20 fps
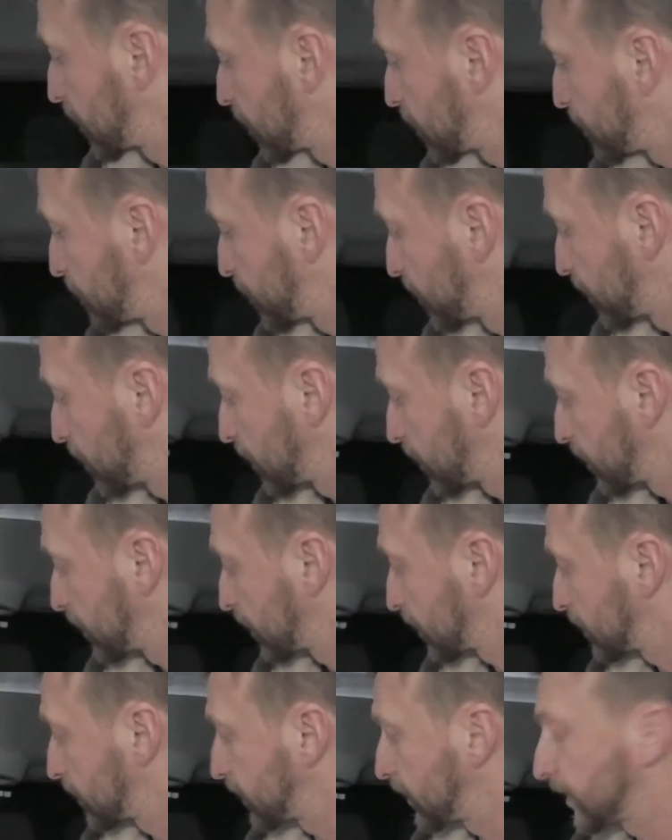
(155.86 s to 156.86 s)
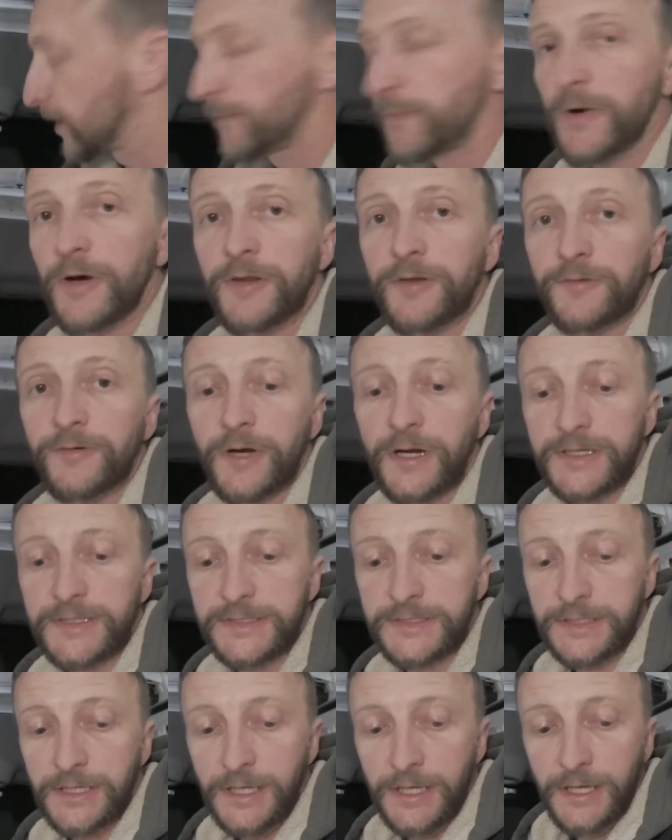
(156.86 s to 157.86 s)
up, cleaning up all the
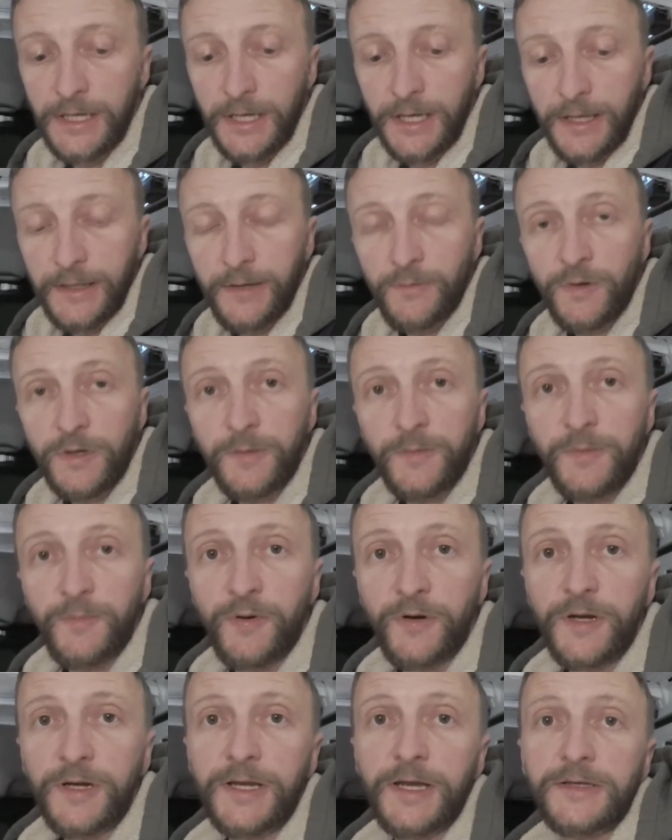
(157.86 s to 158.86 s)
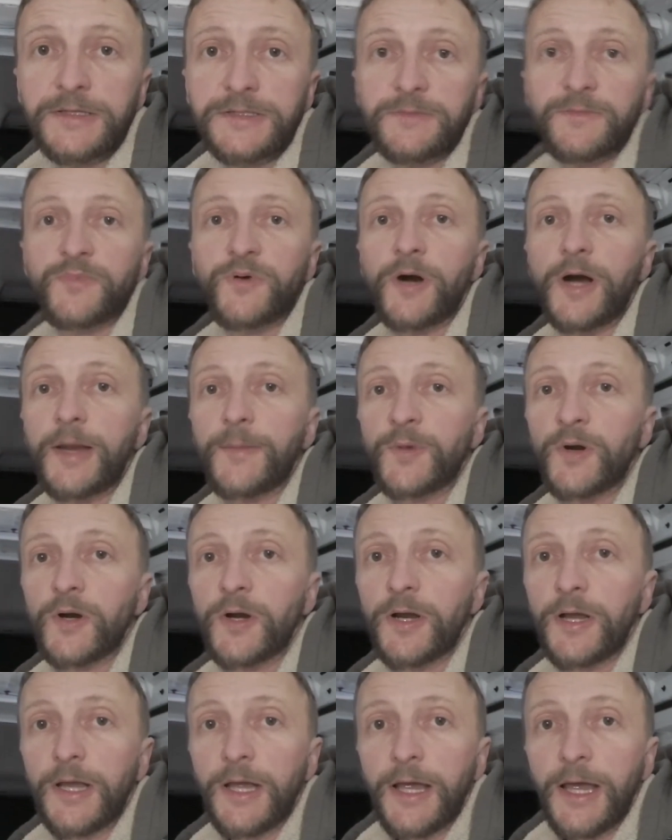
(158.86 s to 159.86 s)
rust. Then we're going to be putting down some
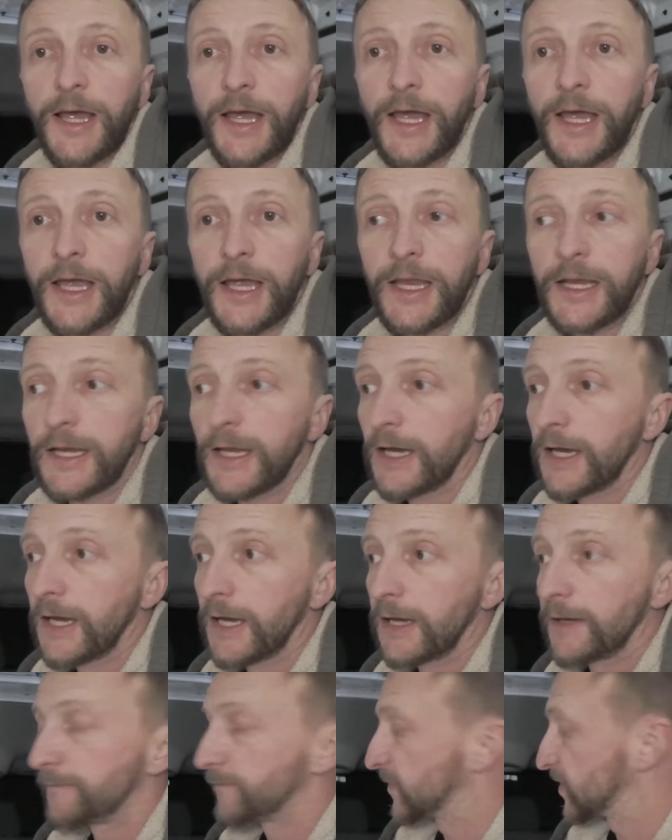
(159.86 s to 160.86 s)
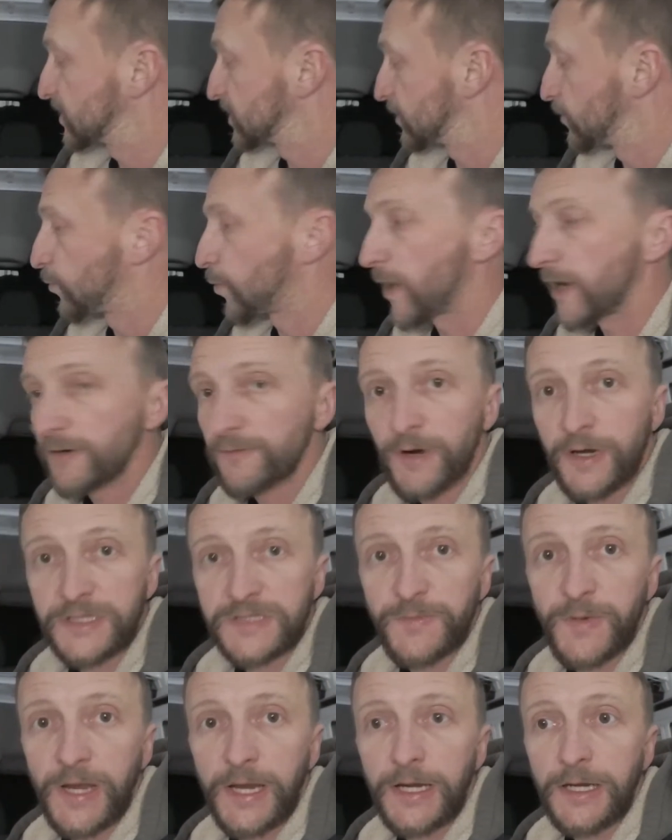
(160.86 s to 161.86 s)
primer and some white
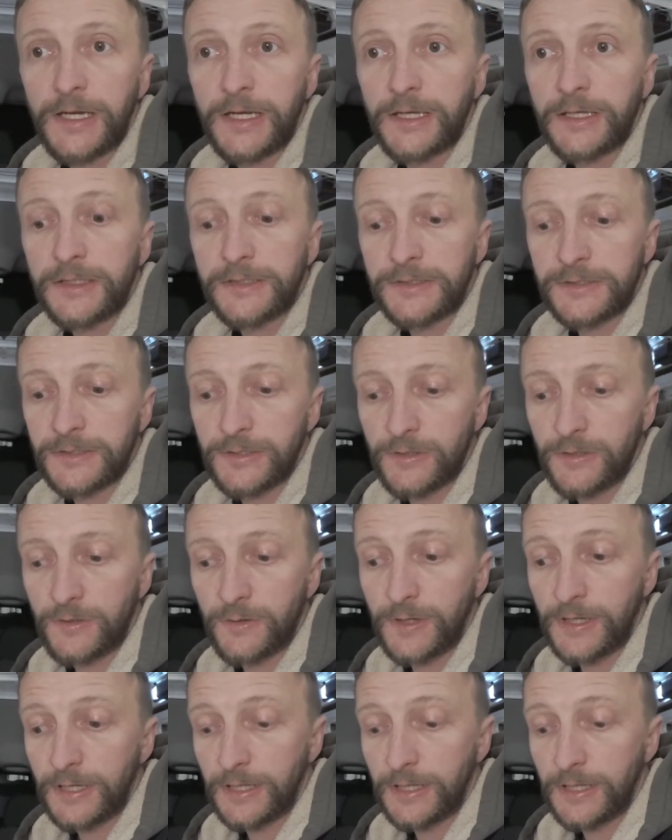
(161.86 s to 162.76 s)
rust paint. So